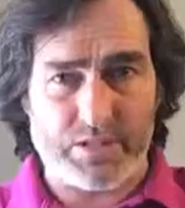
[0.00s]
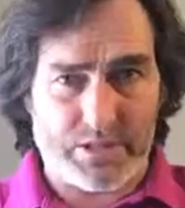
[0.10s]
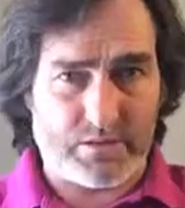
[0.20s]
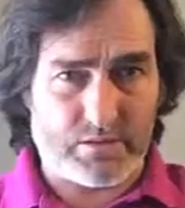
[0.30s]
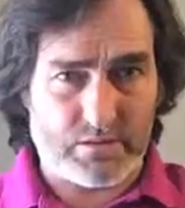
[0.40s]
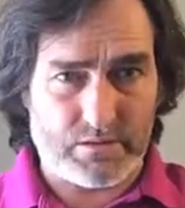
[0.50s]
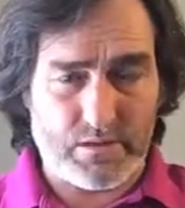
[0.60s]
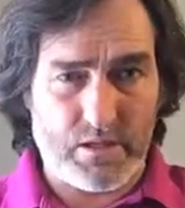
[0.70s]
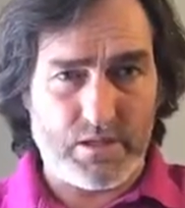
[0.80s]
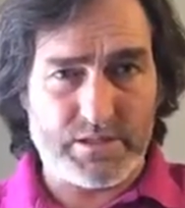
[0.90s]
it.
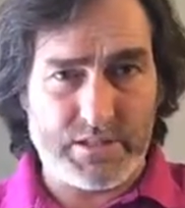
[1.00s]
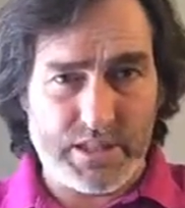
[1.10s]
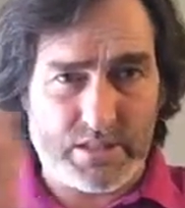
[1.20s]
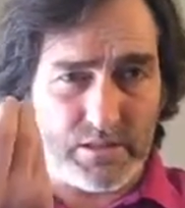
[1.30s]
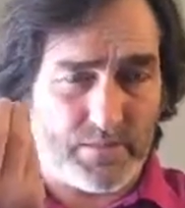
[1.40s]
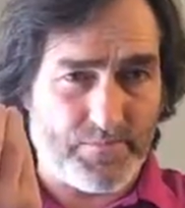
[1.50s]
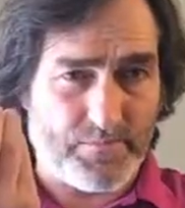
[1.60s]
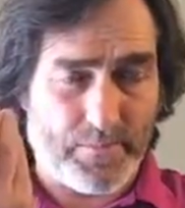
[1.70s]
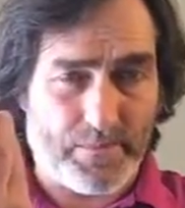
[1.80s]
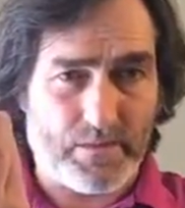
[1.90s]
Sit,
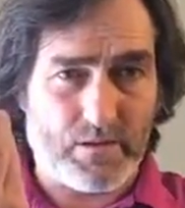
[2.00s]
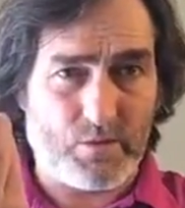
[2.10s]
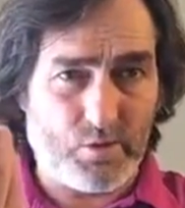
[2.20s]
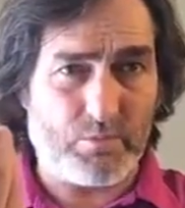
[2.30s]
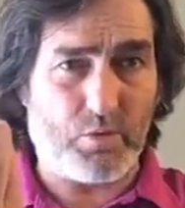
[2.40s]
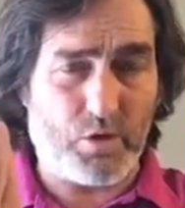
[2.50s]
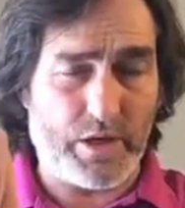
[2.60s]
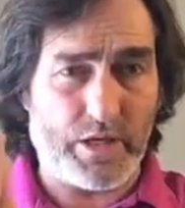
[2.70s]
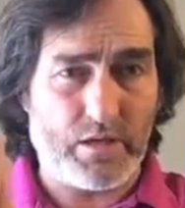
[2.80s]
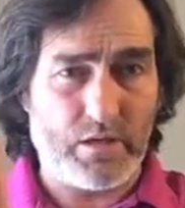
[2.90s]
good boy,